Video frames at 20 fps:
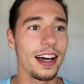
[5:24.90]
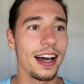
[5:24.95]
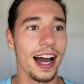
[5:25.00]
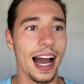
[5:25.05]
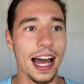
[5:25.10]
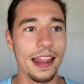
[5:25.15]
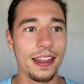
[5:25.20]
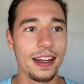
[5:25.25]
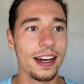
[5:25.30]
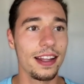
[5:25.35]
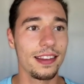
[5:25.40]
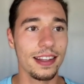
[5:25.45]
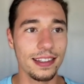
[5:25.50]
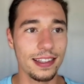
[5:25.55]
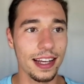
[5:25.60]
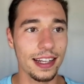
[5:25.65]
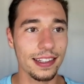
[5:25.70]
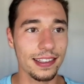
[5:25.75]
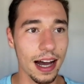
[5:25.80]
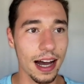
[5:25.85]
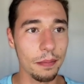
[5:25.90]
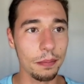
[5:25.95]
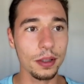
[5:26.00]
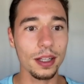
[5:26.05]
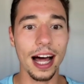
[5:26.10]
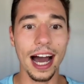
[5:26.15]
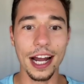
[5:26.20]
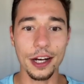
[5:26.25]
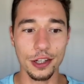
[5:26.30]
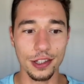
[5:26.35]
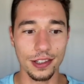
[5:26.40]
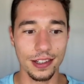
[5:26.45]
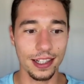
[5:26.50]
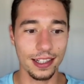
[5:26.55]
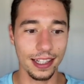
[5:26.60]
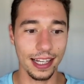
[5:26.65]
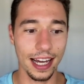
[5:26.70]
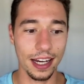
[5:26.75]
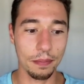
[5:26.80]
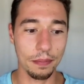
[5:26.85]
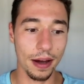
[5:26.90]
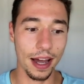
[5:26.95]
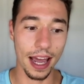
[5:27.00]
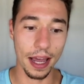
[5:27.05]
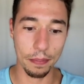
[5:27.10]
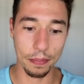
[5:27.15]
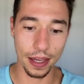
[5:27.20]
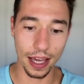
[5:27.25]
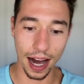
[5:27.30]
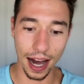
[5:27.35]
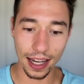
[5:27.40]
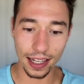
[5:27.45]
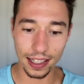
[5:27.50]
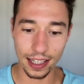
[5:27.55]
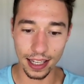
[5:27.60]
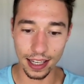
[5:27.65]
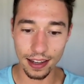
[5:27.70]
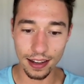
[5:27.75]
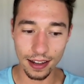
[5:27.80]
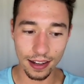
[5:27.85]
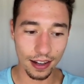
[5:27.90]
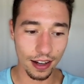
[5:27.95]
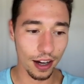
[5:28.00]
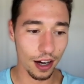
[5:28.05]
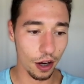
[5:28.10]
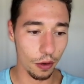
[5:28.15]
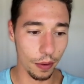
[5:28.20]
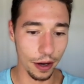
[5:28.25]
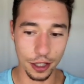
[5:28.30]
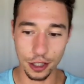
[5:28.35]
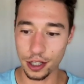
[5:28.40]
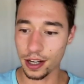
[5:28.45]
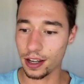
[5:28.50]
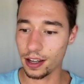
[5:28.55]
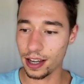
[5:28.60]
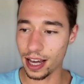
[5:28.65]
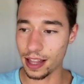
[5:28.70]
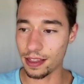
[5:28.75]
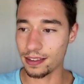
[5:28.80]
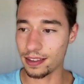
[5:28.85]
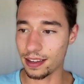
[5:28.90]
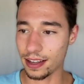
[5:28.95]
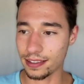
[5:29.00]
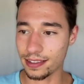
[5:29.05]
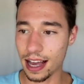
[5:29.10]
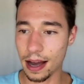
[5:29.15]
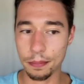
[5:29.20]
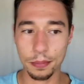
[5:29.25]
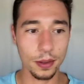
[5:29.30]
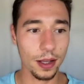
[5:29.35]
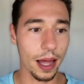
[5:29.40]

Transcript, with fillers: And then in this example, I just need to get my API key, which in this example,